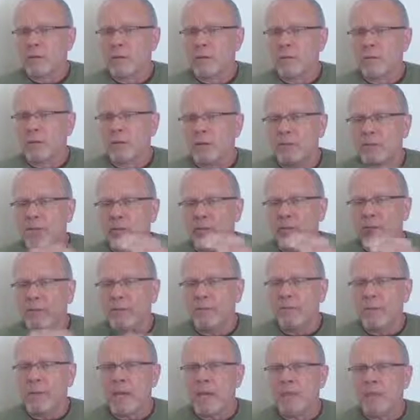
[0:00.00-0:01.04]
Basically
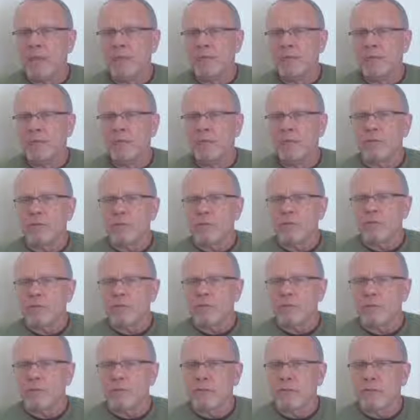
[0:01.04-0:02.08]
a menu of
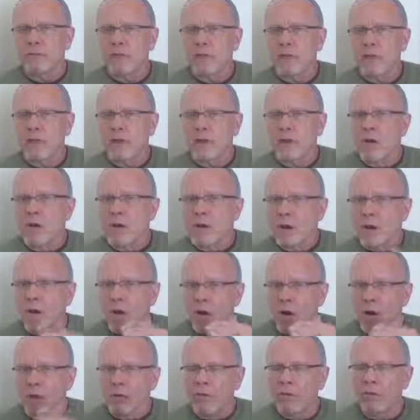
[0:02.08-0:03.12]
services,
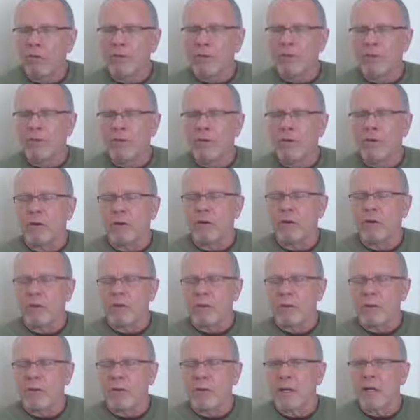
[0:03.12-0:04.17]
all of which are
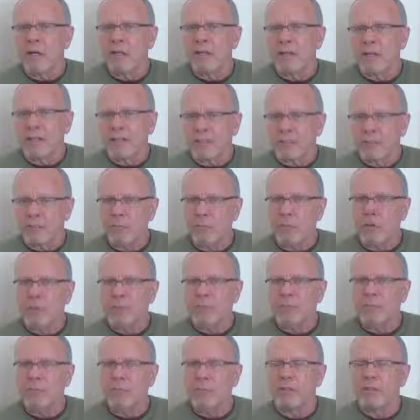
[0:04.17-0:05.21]
designed
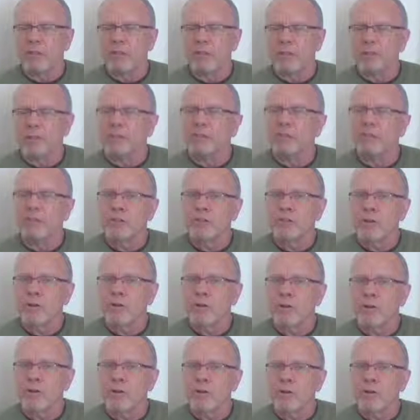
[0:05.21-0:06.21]
expressly to ensure